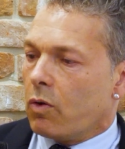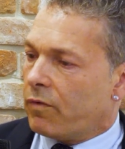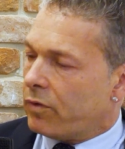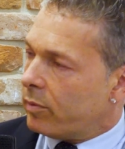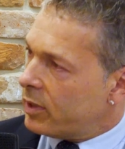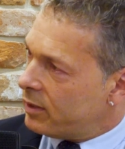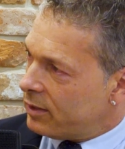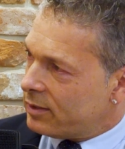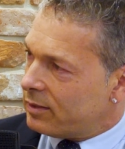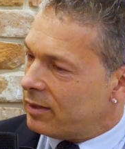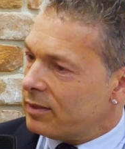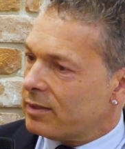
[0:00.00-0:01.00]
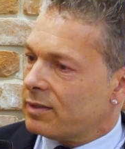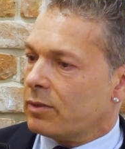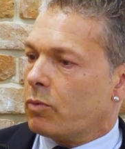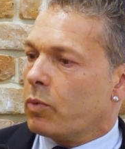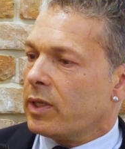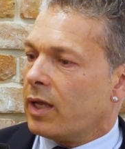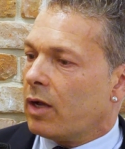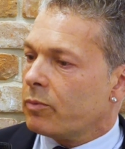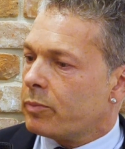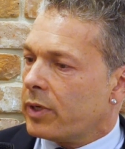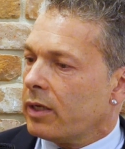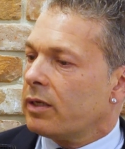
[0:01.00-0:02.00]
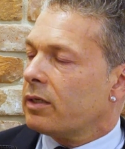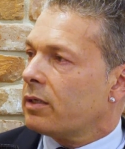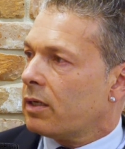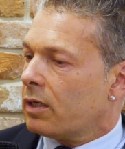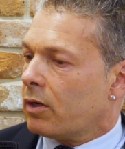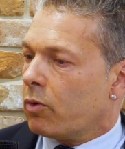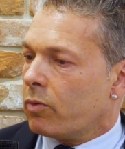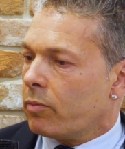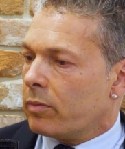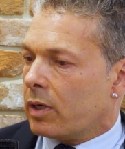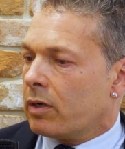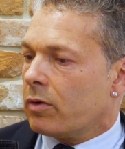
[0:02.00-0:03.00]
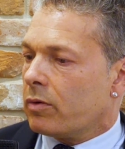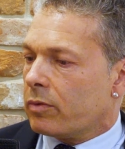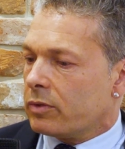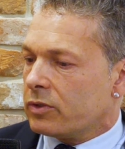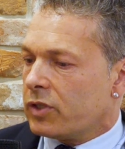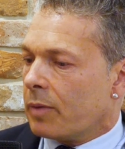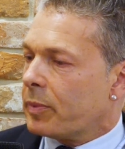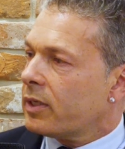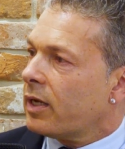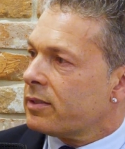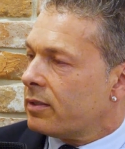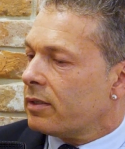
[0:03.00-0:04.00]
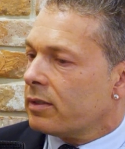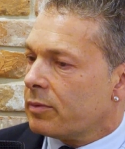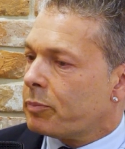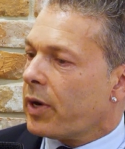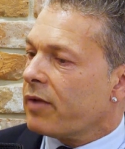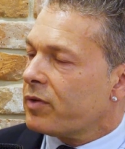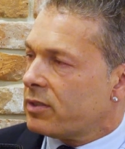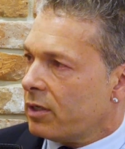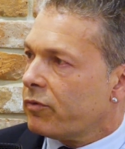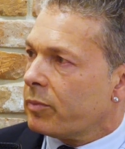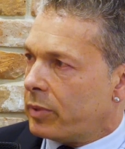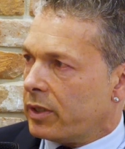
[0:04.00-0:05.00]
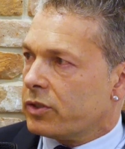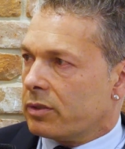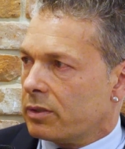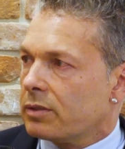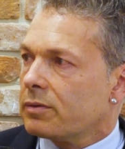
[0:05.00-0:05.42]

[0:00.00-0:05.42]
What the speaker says: from a distance without breaking or jeopardize the privacy of a patient.